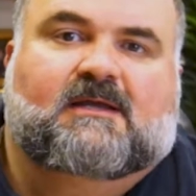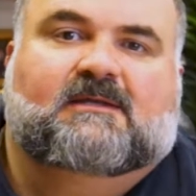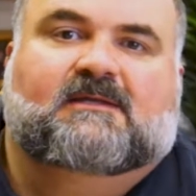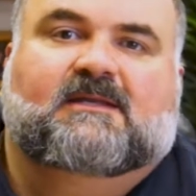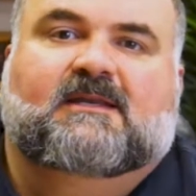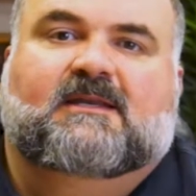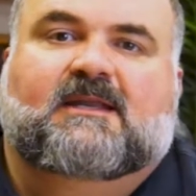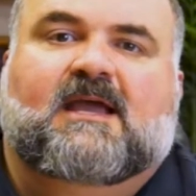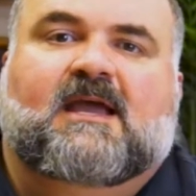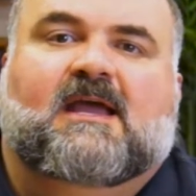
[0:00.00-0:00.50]

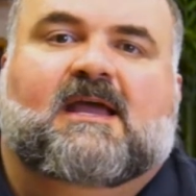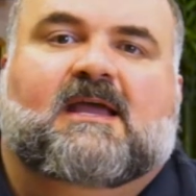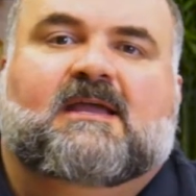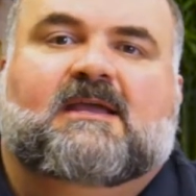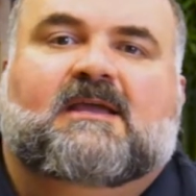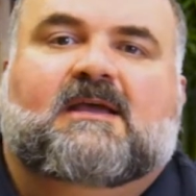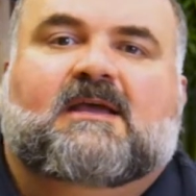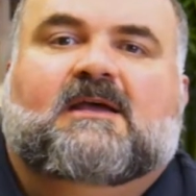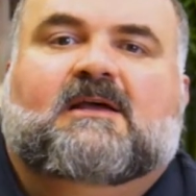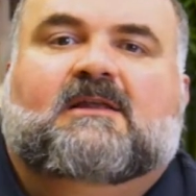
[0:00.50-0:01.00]

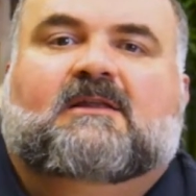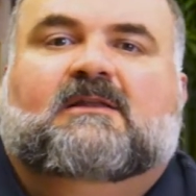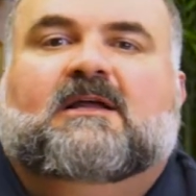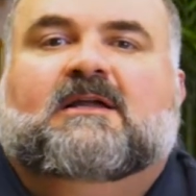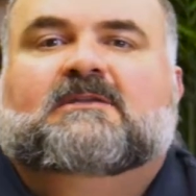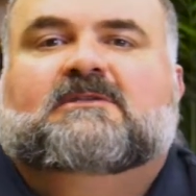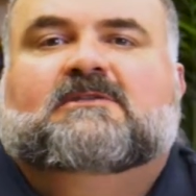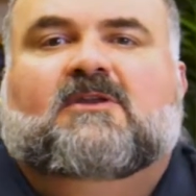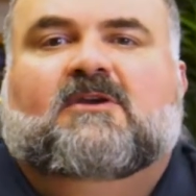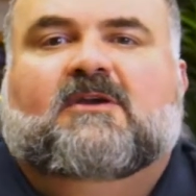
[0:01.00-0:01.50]
Today,
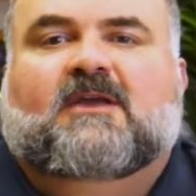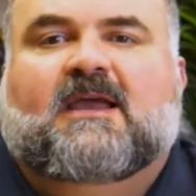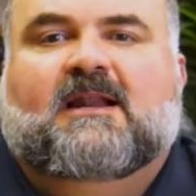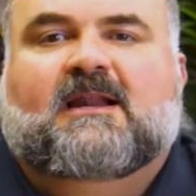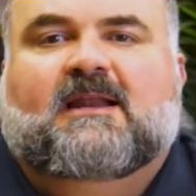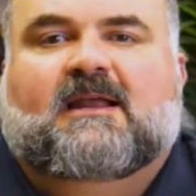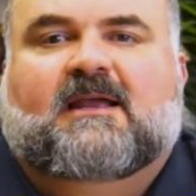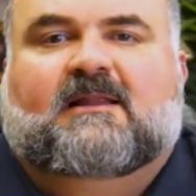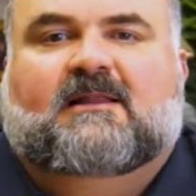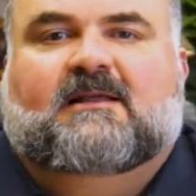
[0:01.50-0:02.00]
let's look at
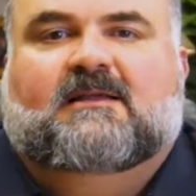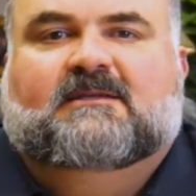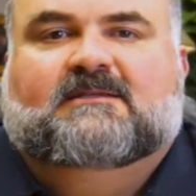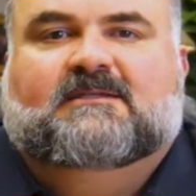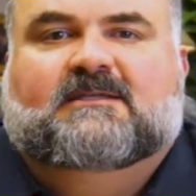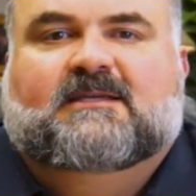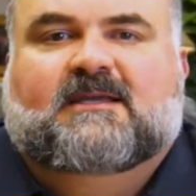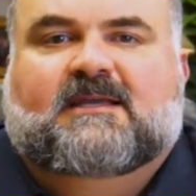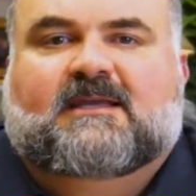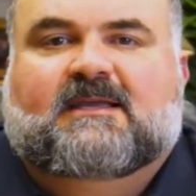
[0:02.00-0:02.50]
an
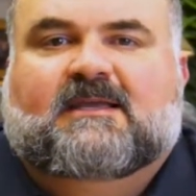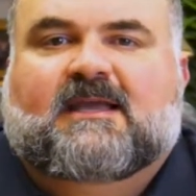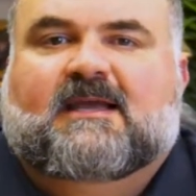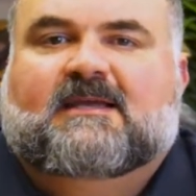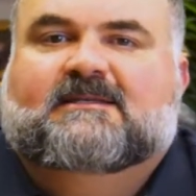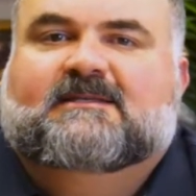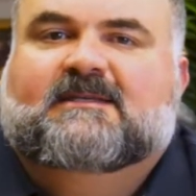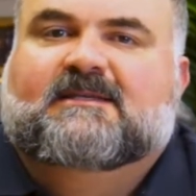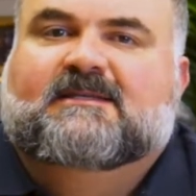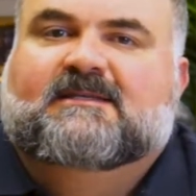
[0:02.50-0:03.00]
LLC
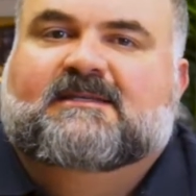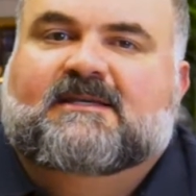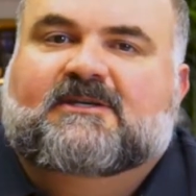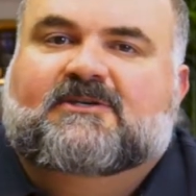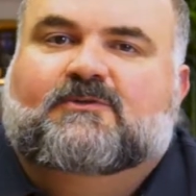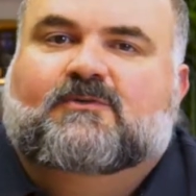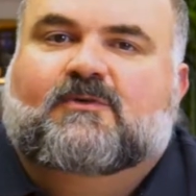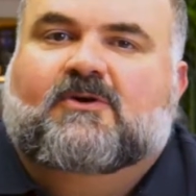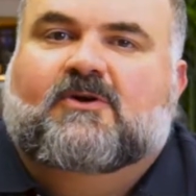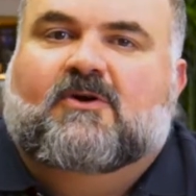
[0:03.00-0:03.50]
as a
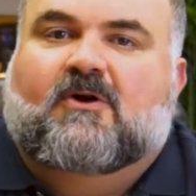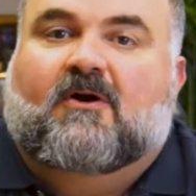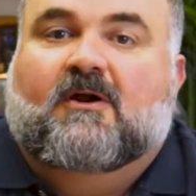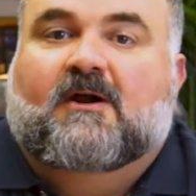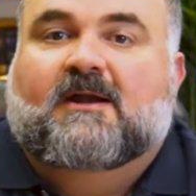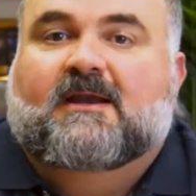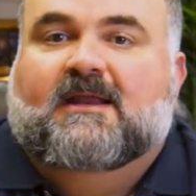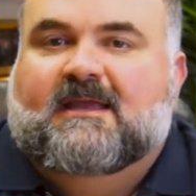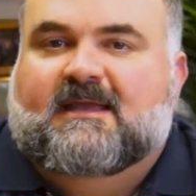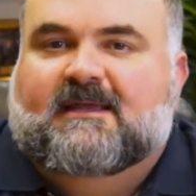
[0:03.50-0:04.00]

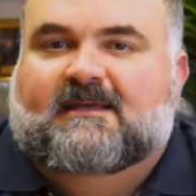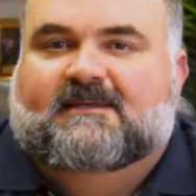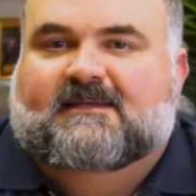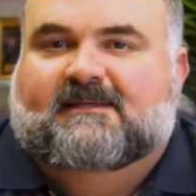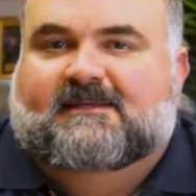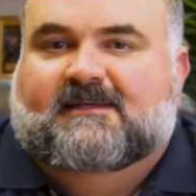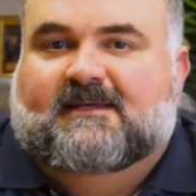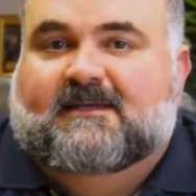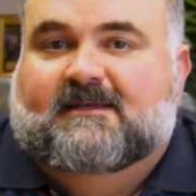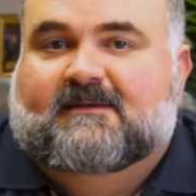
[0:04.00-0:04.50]
disregarded
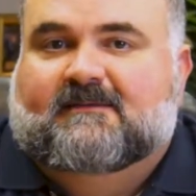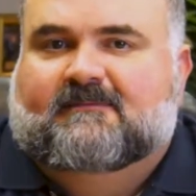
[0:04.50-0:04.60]
entity.